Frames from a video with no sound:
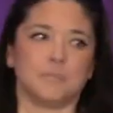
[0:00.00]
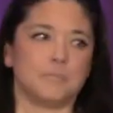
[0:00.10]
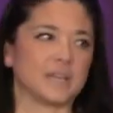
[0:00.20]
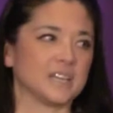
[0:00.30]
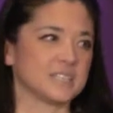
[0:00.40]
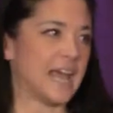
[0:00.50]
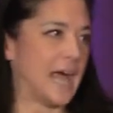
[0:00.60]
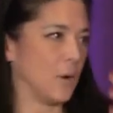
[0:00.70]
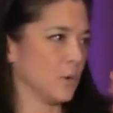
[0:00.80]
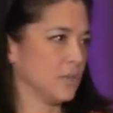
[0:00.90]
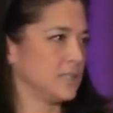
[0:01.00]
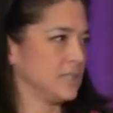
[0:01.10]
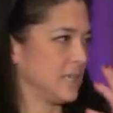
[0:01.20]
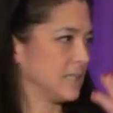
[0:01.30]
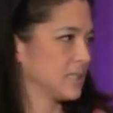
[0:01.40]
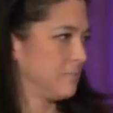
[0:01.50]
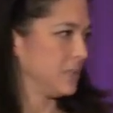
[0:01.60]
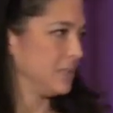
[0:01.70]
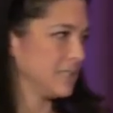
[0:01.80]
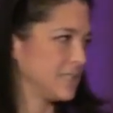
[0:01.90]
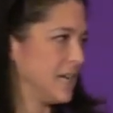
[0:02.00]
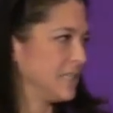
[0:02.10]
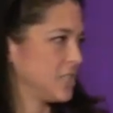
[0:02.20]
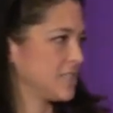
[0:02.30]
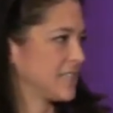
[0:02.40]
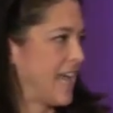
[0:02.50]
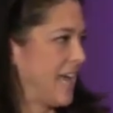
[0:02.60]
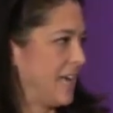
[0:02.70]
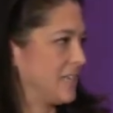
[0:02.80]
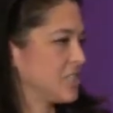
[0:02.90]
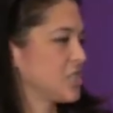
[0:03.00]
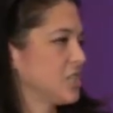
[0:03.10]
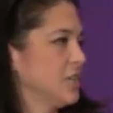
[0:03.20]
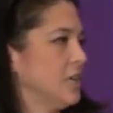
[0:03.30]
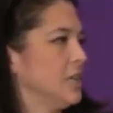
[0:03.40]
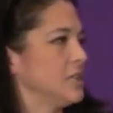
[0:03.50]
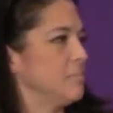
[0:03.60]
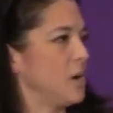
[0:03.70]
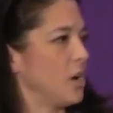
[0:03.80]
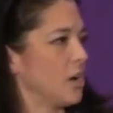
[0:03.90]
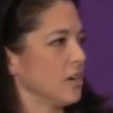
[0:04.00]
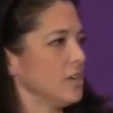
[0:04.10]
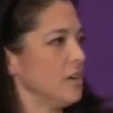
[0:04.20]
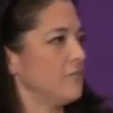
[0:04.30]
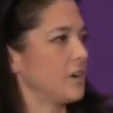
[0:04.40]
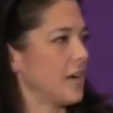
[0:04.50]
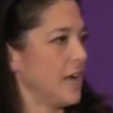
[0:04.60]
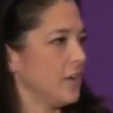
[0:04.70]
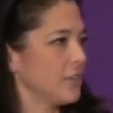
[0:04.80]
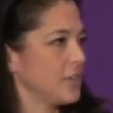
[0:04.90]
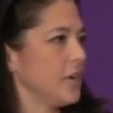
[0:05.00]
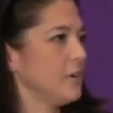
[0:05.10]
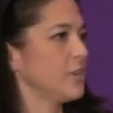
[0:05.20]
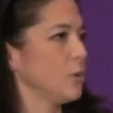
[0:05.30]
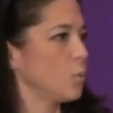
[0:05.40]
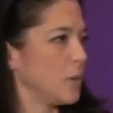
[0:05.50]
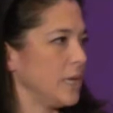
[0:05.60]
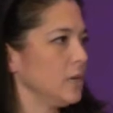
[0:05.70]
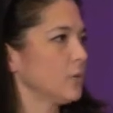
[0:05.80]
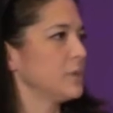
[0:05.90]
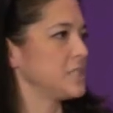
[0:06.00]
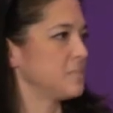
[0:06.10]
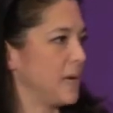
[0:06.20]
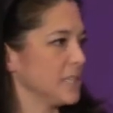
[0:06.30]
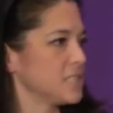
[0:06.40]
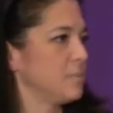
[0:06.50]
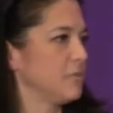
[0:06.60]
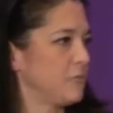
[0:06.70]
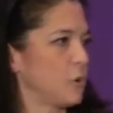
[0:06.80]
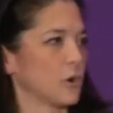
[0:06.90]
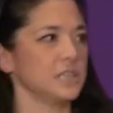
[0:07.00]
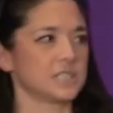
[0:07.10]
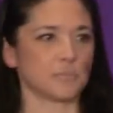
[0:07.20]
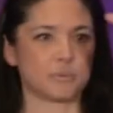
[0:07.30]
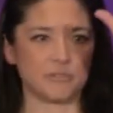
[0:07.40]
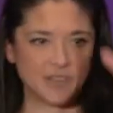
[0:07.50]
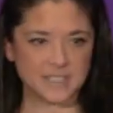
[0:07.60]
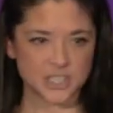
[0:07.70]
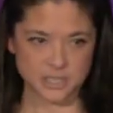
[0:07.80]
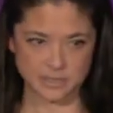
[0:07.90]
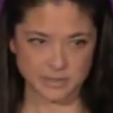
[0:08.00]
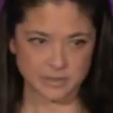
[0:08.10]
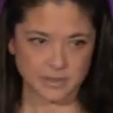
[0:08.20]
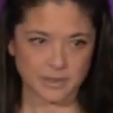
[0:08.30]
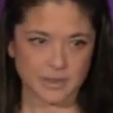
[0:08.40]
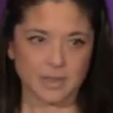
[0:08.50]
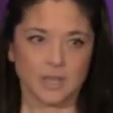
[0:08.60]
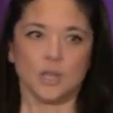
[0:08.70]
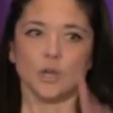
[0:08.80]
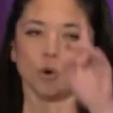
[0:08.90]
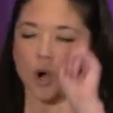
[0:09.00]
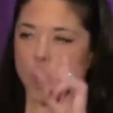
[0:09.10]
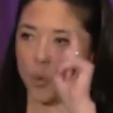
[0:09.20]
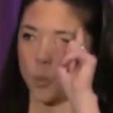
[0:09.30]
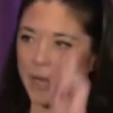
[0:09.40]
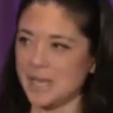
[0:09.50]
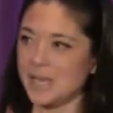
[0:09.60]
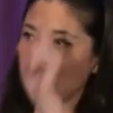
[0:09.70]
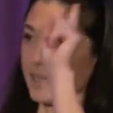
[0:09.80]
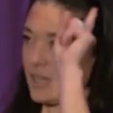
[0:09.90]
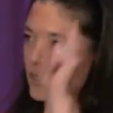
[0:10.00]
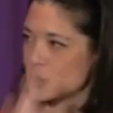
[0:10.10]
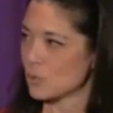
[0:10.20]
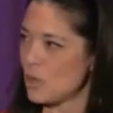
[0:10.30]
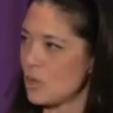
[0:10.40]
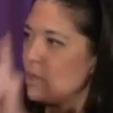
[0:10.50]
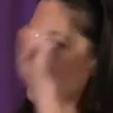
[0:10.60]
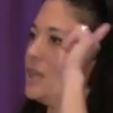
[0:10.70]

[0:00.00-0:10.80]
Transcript: Because our deductible is not just cash. The part of our health care that we are responsible for is the prevention. We control